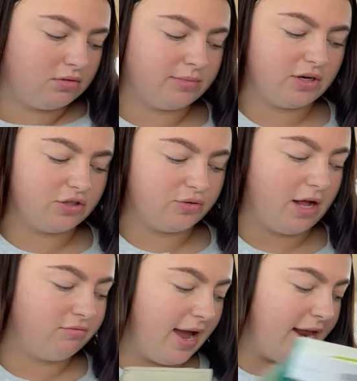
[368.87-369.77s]
Oh my god,
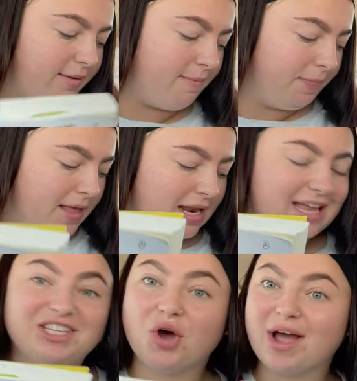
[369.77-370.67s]
Dwell. Right, anyway,
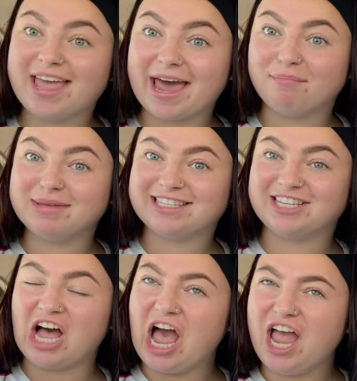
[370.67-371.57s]
let's go and get a
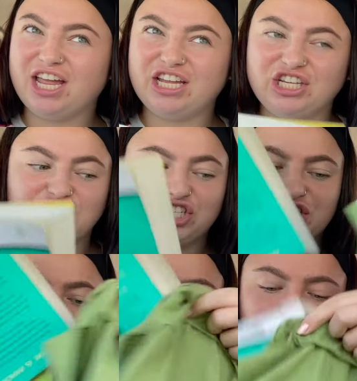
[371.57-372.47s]

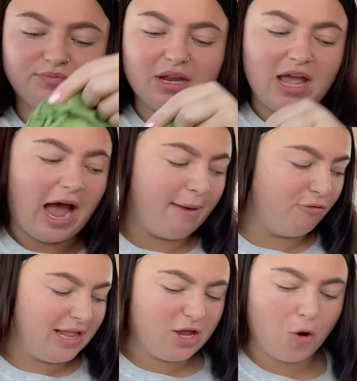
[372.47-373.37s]
massage. I'm
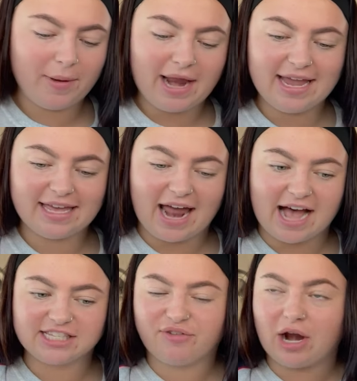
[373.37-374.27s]
really hoping I can
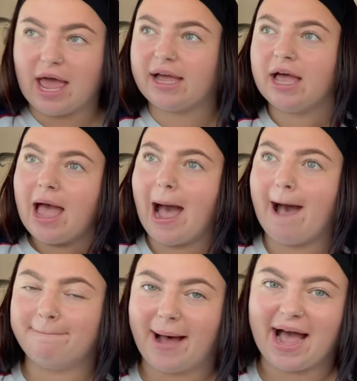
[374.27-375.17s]
ask for like a
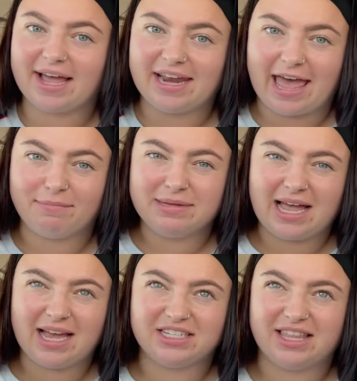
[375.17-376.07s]
back and head
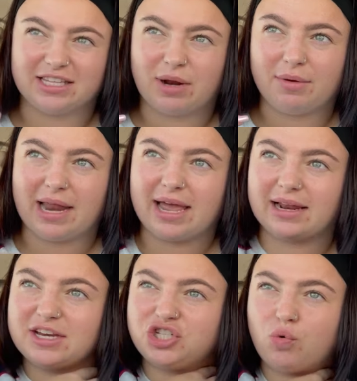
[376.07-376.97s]
massage. That's what I would
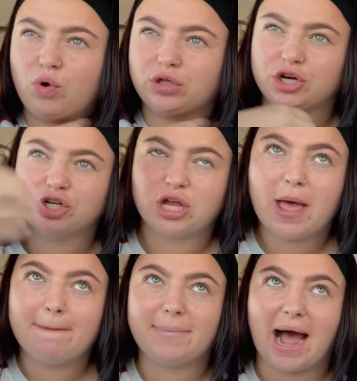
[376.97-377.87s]
like shoulders,
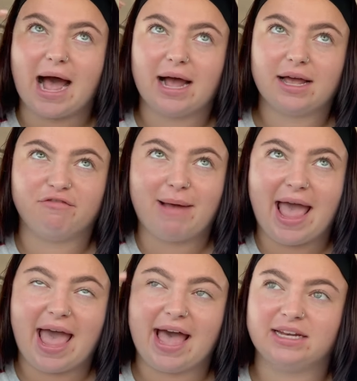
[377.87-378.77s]
back of my
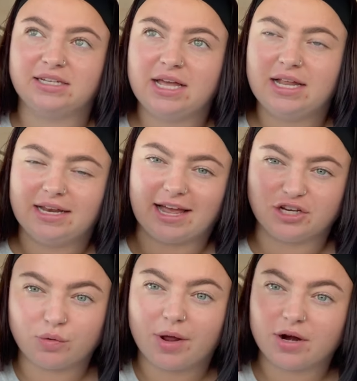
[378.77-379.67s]
head. Like, I
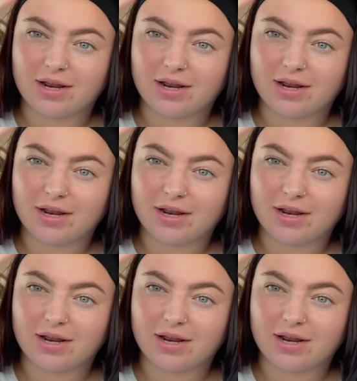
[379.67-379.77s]
just want her